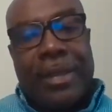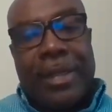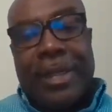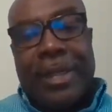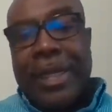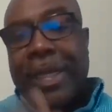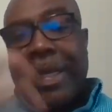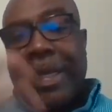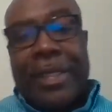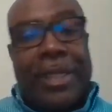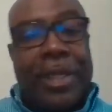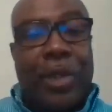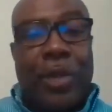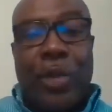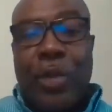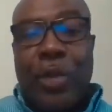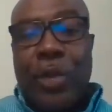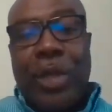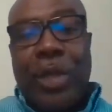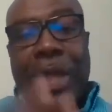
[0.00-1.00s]
decades
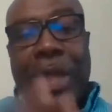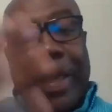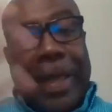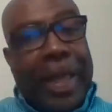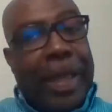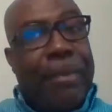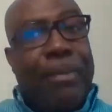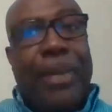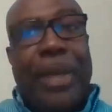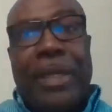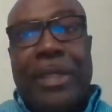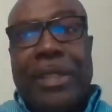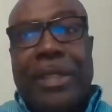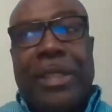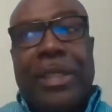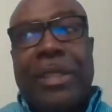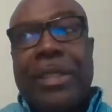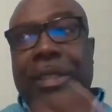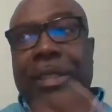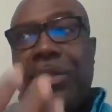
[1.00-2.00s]
ago, like I
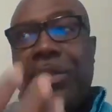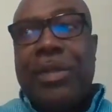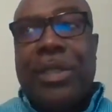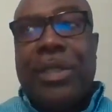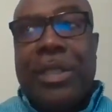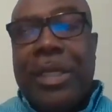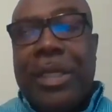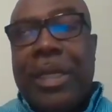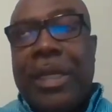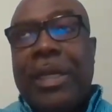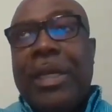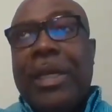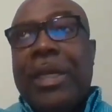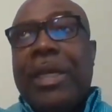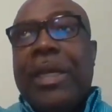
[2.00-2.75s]
mentioned, using the